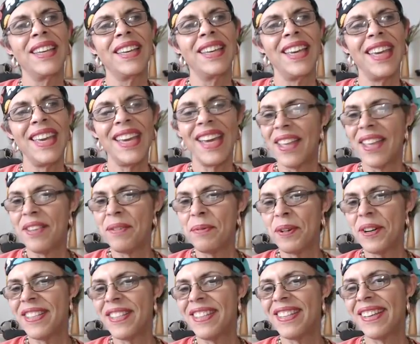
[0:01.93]
Hey guys,
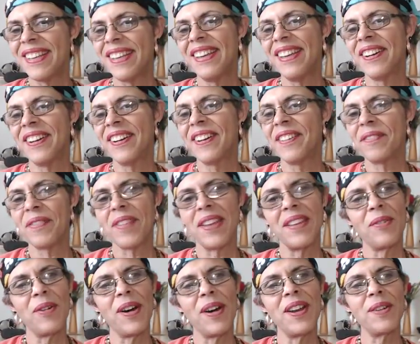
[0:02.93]
Maritza here.
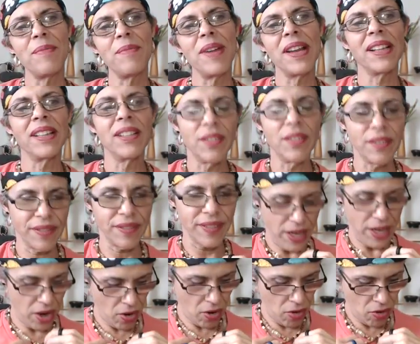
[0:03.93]
I wanted to make a little
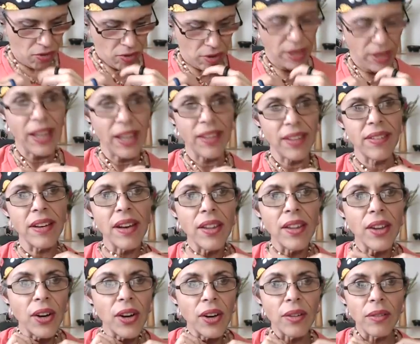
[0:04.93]
video, I guess
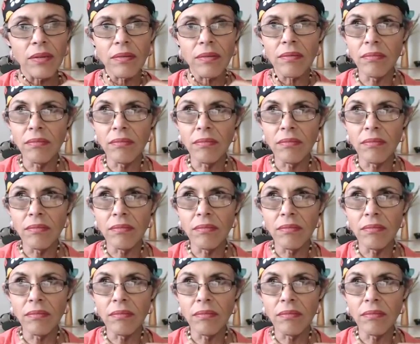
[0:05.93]
another